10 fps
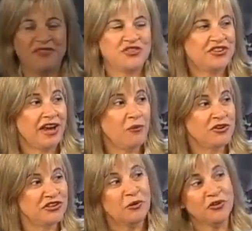to say, I
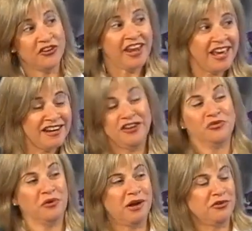wish there was an
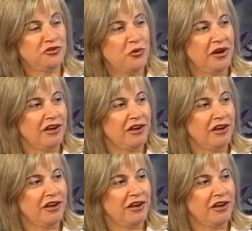annex when I was growing